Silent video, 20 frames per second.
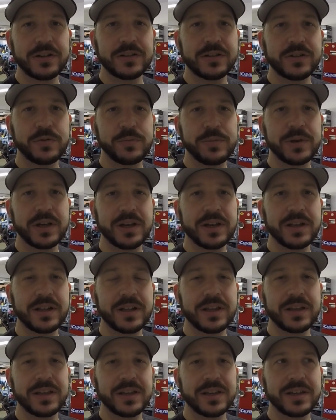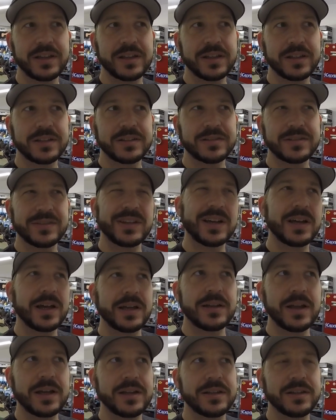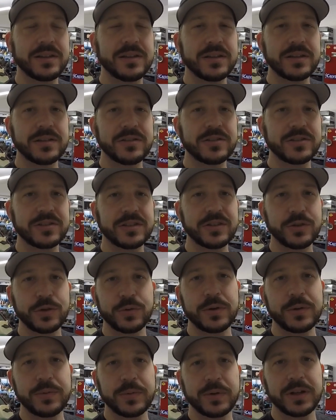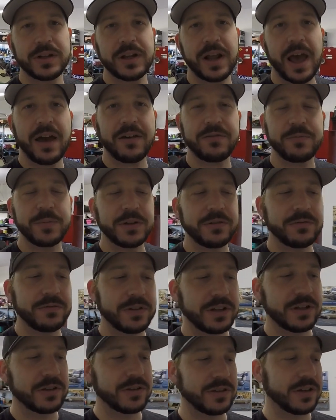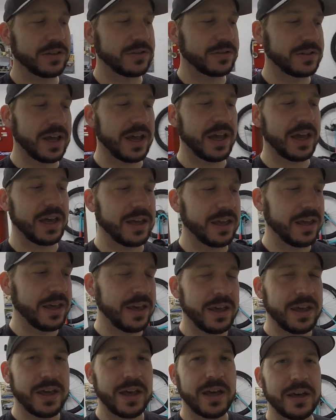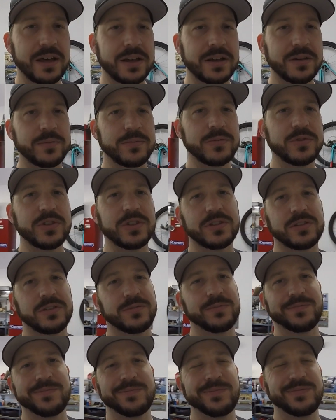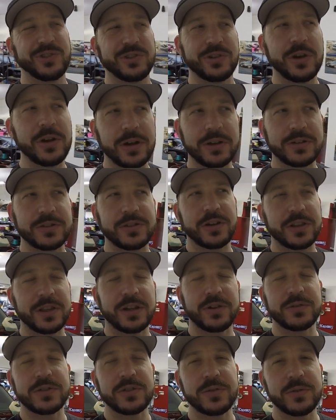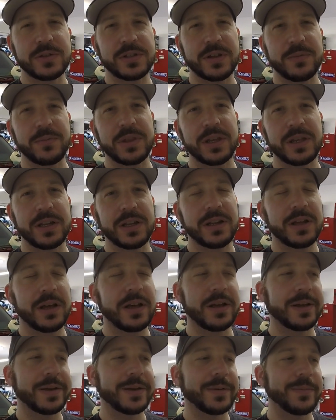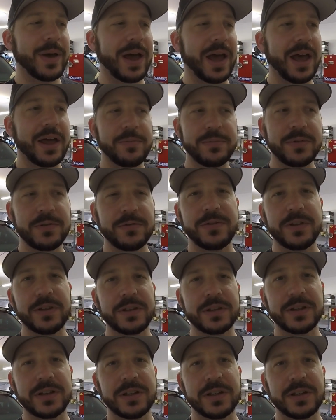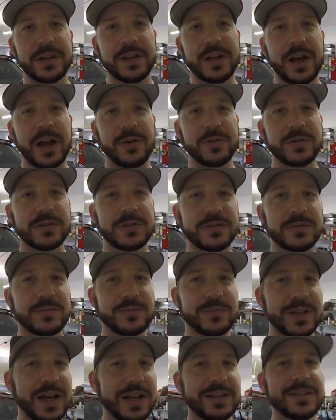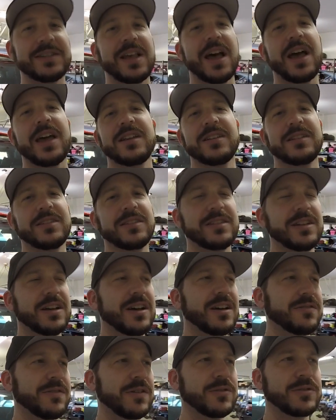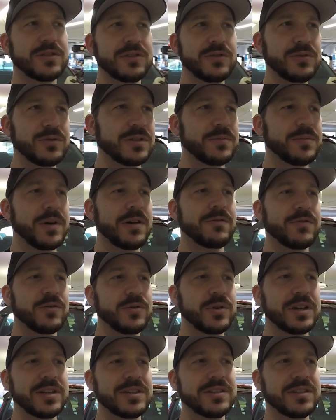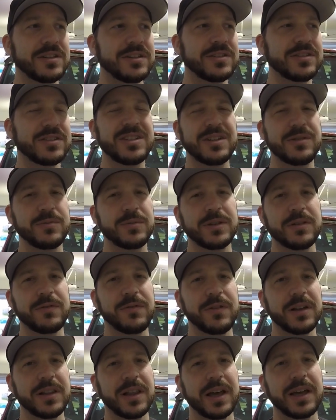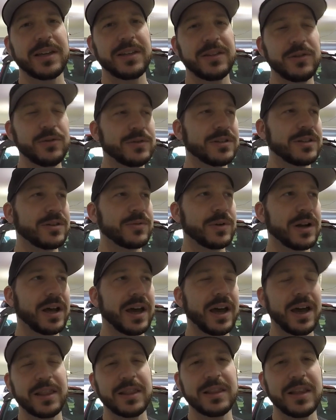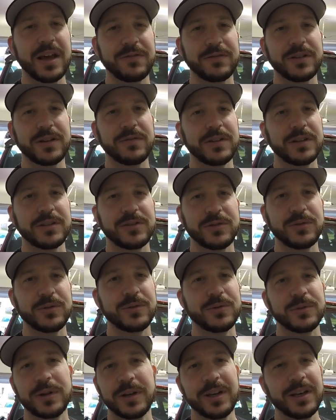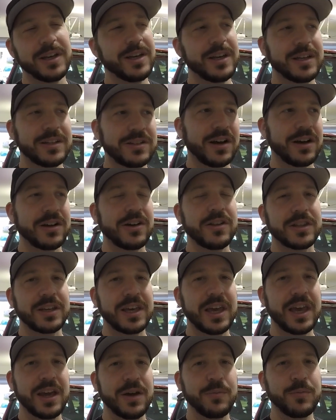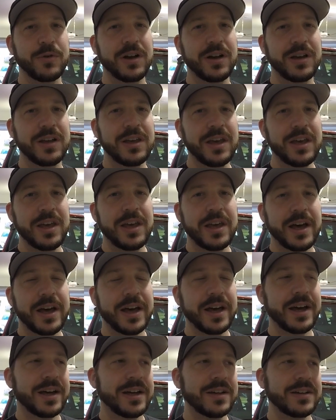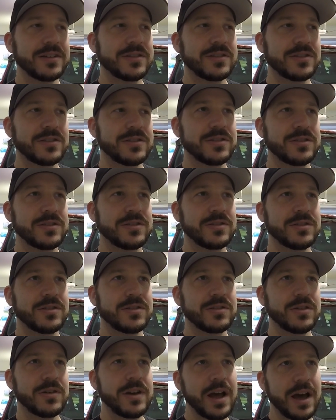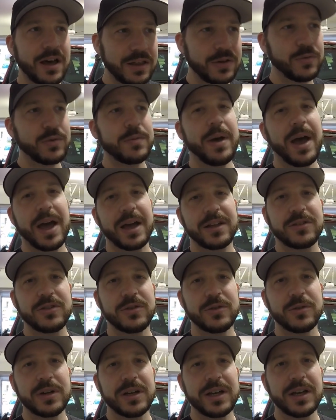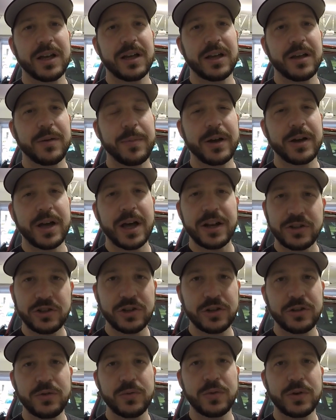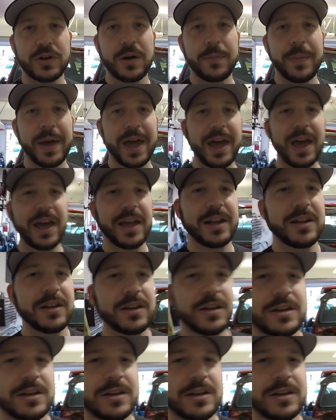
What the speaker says: in a little bit, and I did just the 3.5 minute video the other day, just so y'all saw that I was doing something. I hadn't been feeling good. I was a lot of sinus stuff. I was losing my voice, and just didn't really feel like using what I had left of it to talk on the camera. So now that we're back to it, I'll kind of show you where I'm at